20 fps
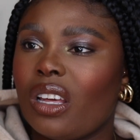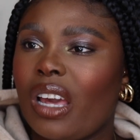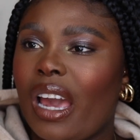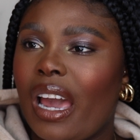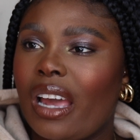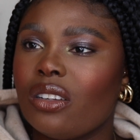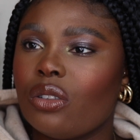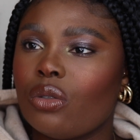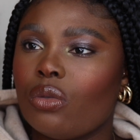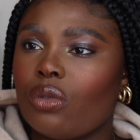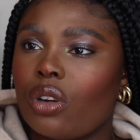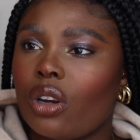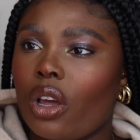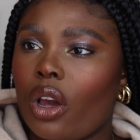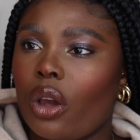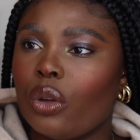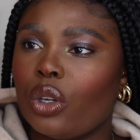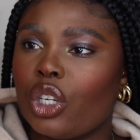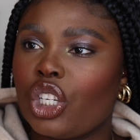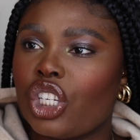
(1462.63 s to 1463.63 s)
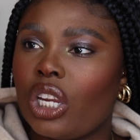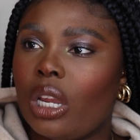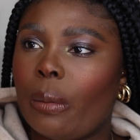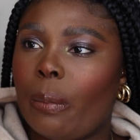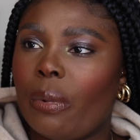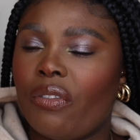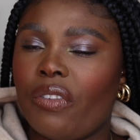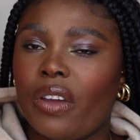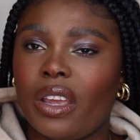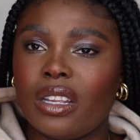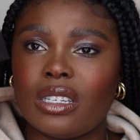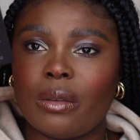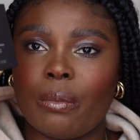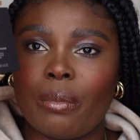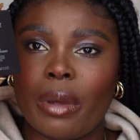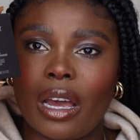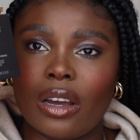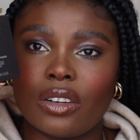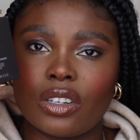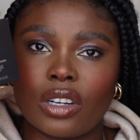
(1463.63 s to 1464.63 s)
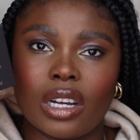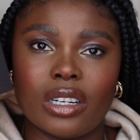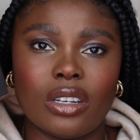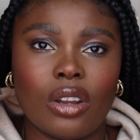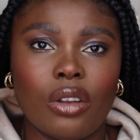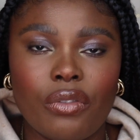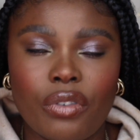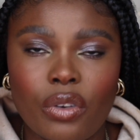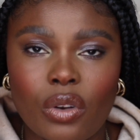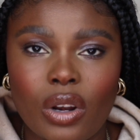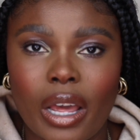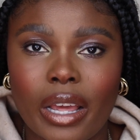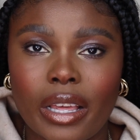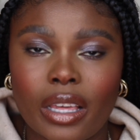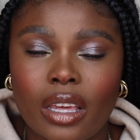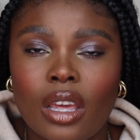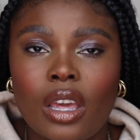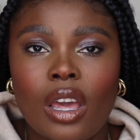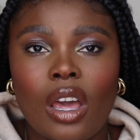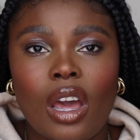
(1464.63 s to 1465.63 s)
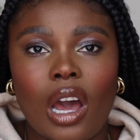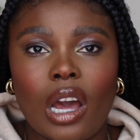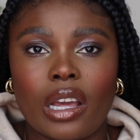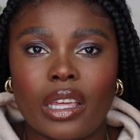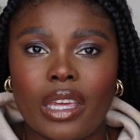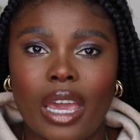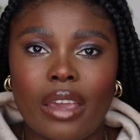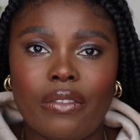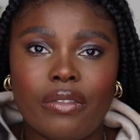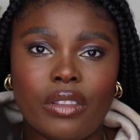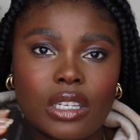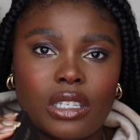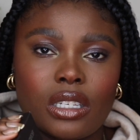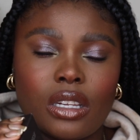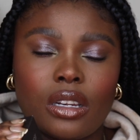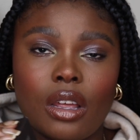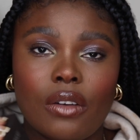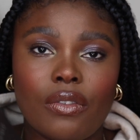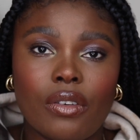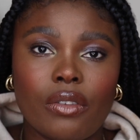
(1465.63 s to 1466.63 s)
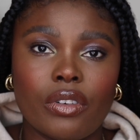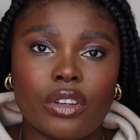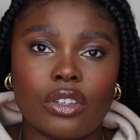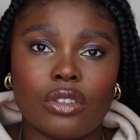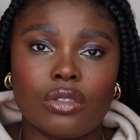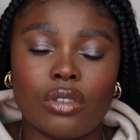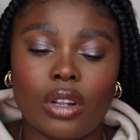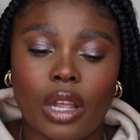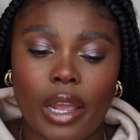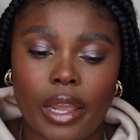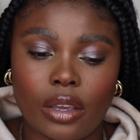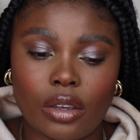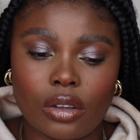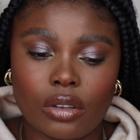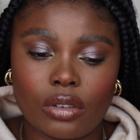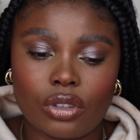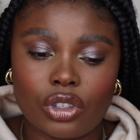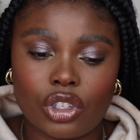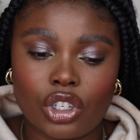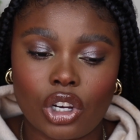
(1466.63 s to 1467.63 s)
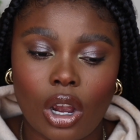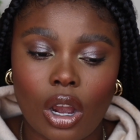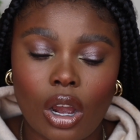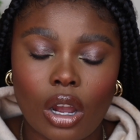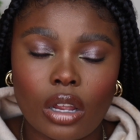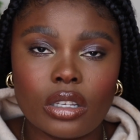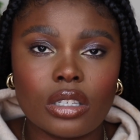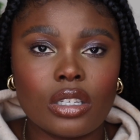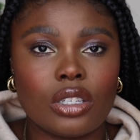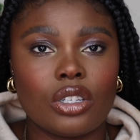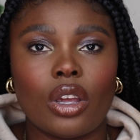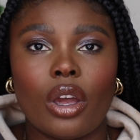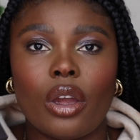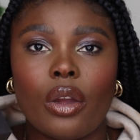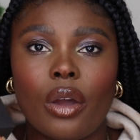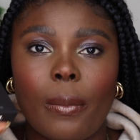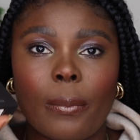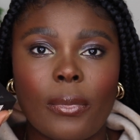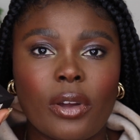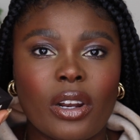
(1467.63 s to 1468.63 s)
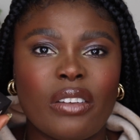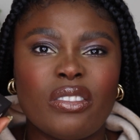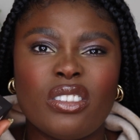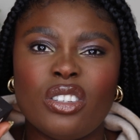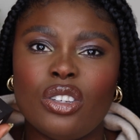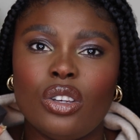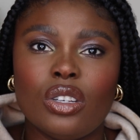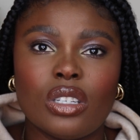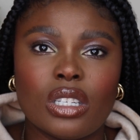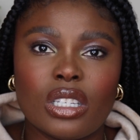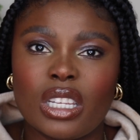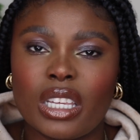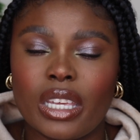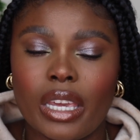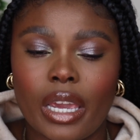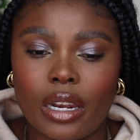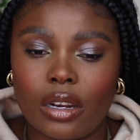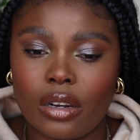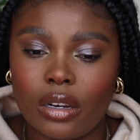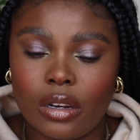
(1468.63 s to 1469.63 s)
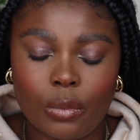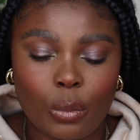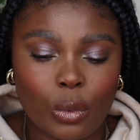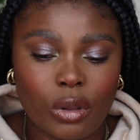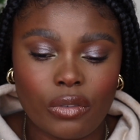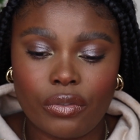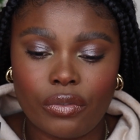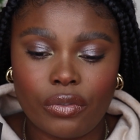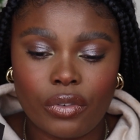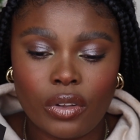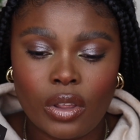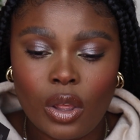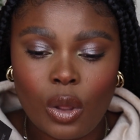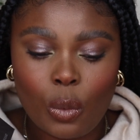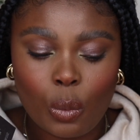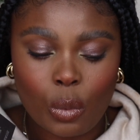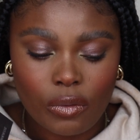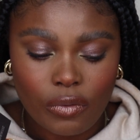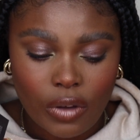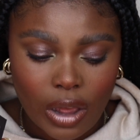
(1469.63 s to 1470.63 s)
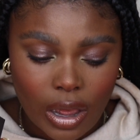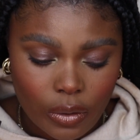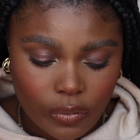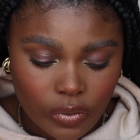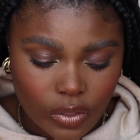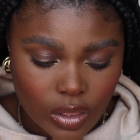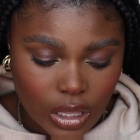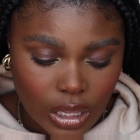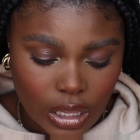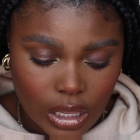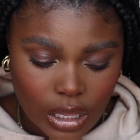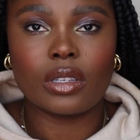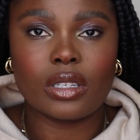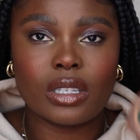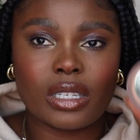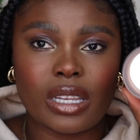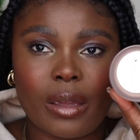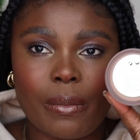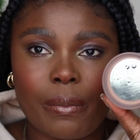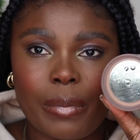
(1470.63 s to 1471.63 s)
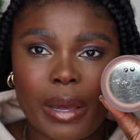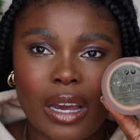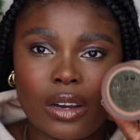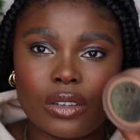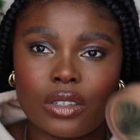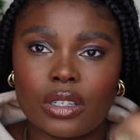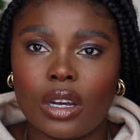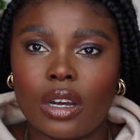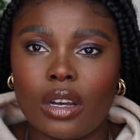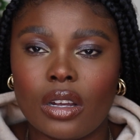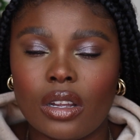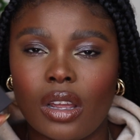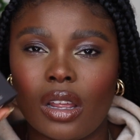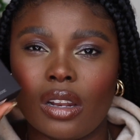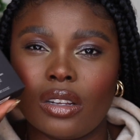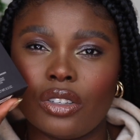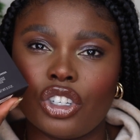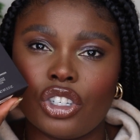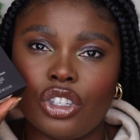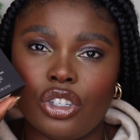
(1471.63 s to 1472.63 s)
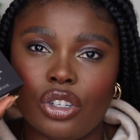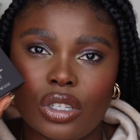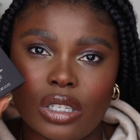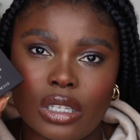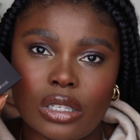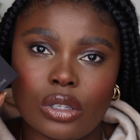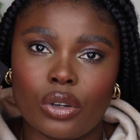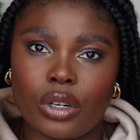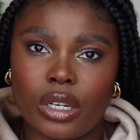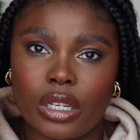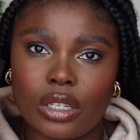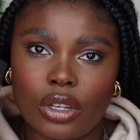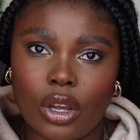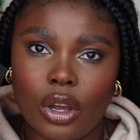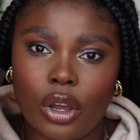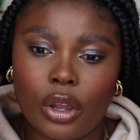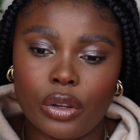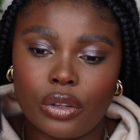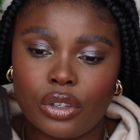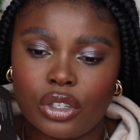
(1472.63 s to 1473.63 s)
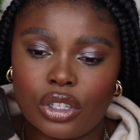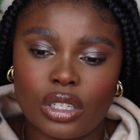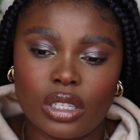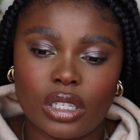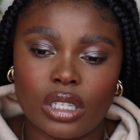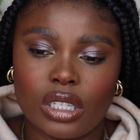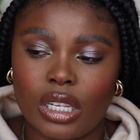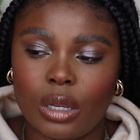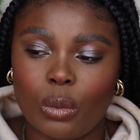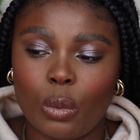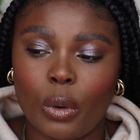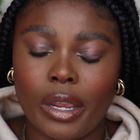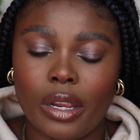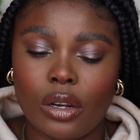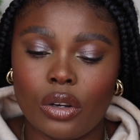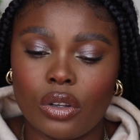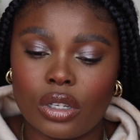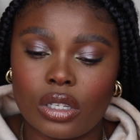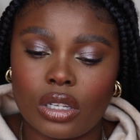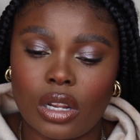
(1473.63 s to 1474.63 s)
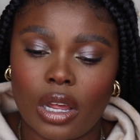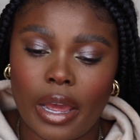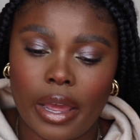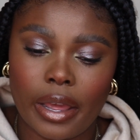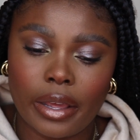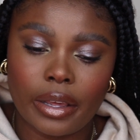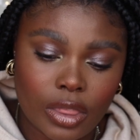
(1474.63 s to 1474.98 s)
Candleglow Sheer Perfecting Powder, I don't feel like I gave this enough of a like chance, so I'm gonna have to use this again without the setting powder and just use this on its own just to see what it looks like.